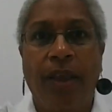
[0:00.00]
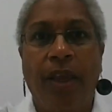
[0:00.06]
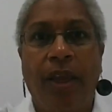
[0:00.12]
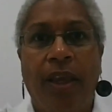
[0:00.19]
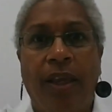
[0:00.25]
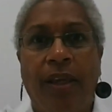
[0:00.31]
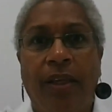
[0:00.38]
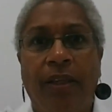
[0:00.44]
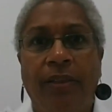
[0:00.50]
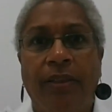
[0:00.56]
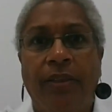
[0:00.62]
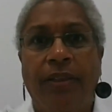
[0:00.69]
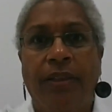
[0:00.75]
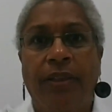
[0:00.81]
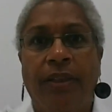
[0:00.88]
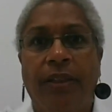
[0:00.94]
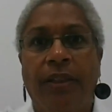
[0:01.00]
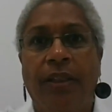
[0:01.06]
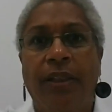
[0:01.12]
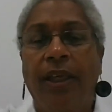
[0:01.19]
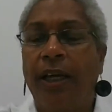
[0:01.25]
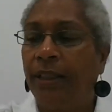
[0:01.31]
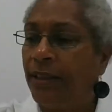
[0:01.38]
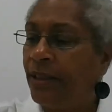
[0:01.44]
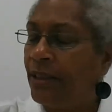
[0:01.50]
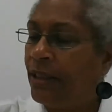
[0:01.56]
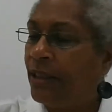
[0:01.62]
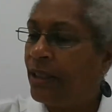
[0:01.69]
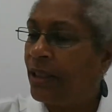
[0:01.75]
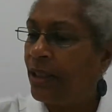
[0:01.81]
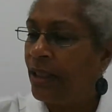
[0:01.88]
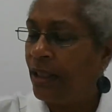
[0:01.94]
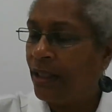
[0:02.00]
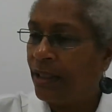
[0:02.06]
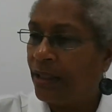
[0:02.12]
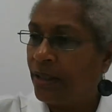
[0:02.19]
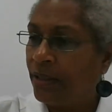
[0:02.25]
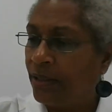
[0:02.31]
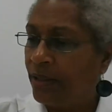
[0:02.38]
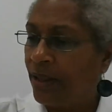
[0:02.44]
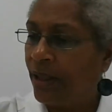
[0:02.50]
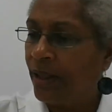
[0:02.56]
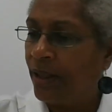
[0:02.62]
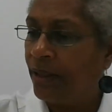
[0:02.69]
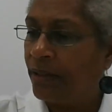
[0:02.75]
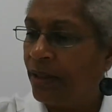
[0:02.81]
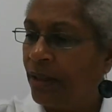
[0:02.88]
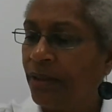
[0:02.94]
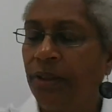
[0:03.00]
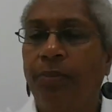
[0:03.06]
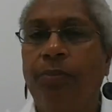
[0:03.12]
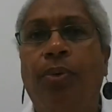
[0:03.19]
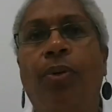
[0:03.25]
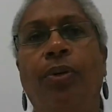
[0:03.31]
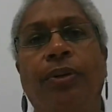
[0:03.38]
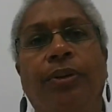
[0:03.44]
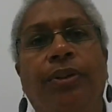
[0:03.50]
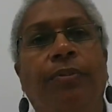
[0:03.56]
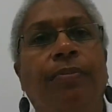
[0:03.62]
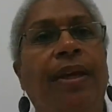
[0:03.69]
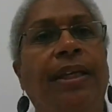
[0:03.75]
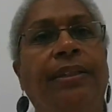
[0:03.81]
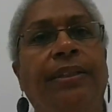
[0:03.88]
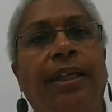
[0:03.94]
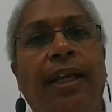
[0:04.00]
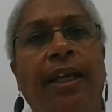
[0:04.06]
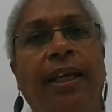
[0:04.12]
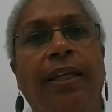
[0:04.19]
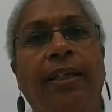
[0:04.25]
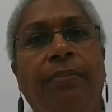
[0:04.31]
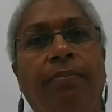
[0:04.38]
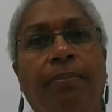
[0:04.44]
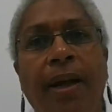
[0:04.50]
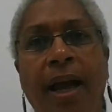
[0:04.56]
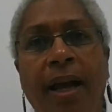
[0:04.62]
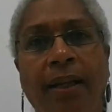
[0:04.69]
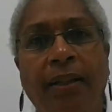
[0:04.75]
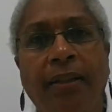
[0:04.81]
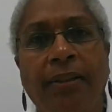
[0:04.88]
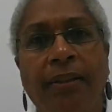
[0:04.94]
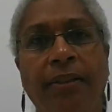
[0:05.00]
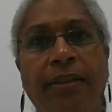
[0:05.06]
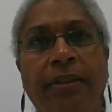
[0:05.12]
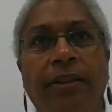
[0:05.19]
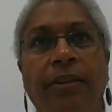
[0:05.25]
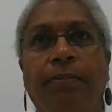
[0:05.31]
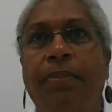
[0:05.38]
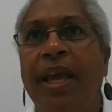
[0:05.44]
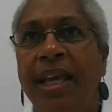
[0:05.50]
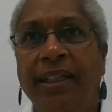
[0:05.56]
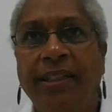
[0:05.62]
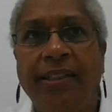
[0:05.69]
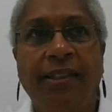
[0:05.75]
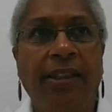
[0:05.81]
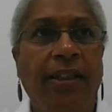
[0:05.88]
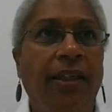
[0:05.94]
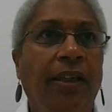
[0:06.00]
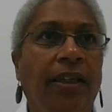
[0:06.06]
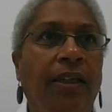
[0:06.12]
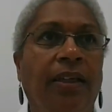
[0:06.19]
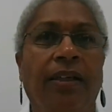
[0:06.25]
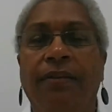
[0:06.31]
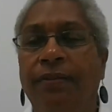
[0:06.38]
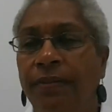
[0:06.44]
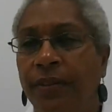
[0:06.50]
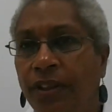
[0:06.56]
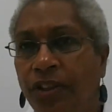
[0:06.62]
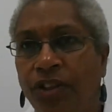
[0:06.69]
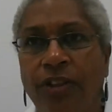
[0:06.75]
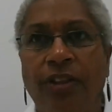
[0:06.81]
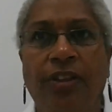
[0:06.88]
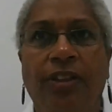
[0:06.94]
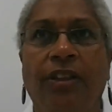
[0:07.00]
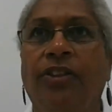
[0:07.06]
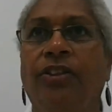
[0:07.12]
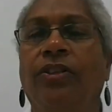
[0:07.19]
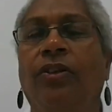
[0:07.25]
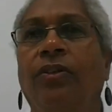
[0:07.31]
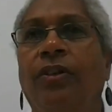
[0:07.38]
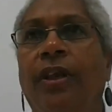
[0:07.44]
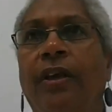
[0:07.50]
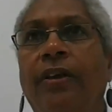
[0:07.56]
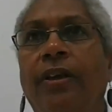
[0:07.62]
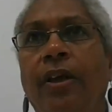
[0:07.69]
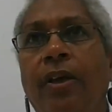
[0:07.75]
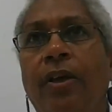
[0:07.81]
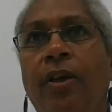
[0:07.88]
And the idea is that it's important to maintain balance, pacing, efficiency, so that